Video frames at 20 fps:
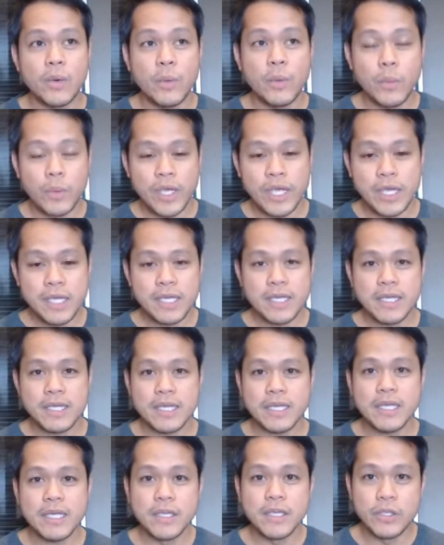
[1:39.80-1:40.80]
we
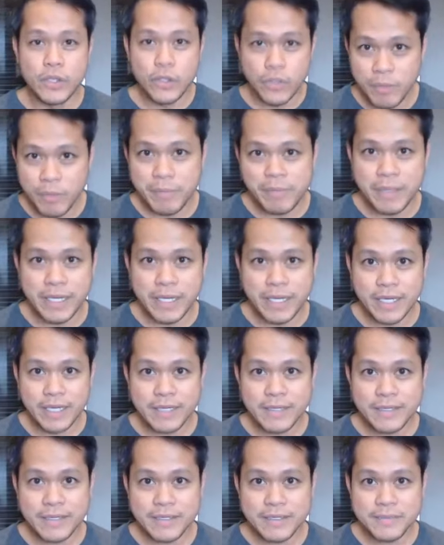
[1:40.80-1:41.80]
human
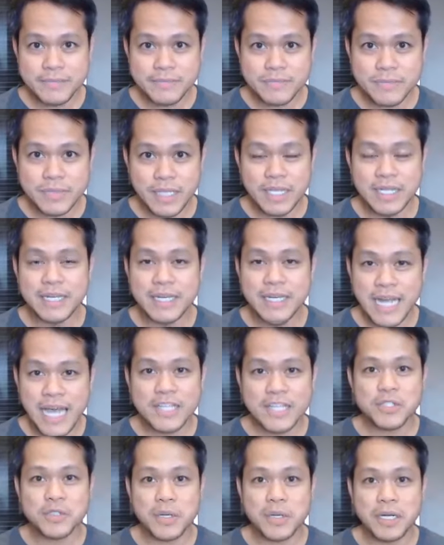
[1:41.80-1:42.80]
being
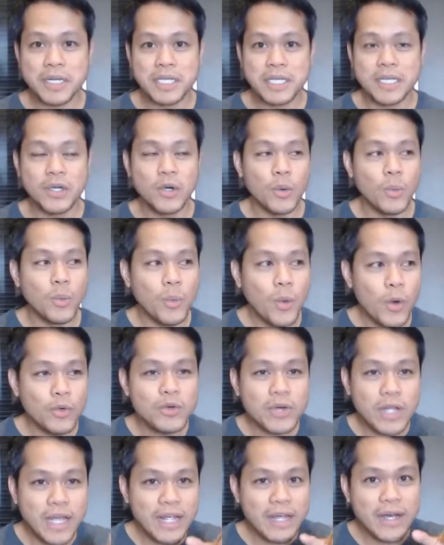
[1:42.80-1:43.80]
naturally
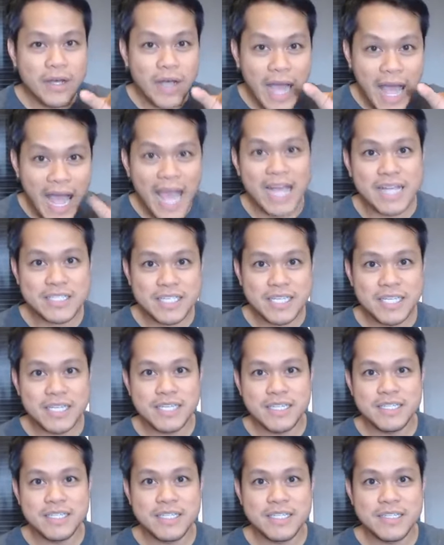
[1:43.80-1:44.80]
won't act.
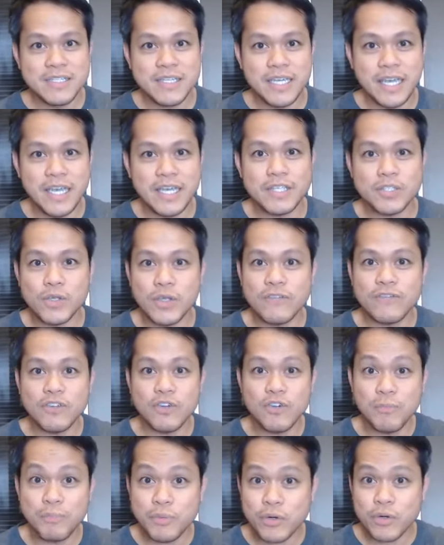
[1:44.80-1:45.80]
Okay, so if
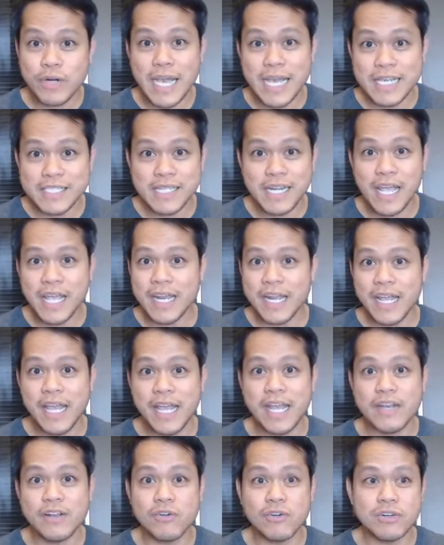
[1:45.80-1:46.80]
you
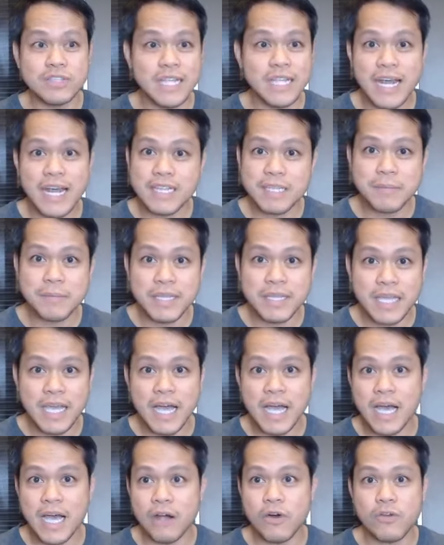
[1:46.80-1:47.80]
procrastinated or tinatamad
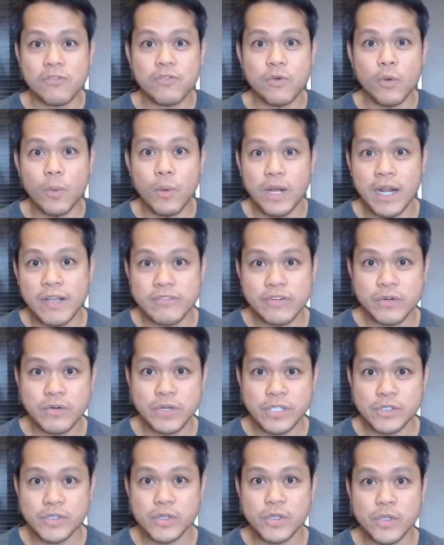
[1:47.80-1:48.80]
ka or for whatever
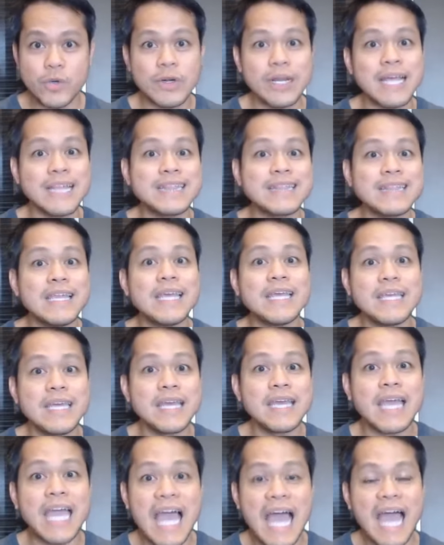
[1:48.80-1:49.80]
reason you're not
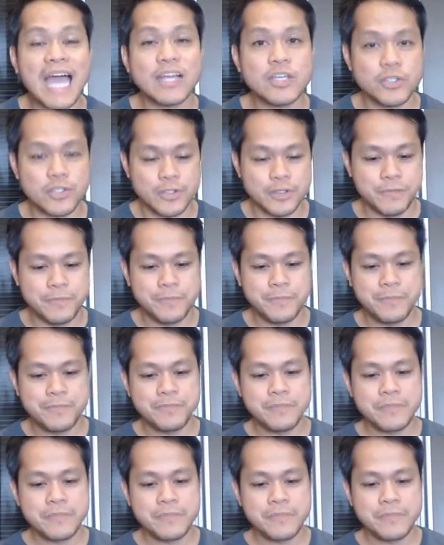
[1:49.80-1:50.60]
taking action,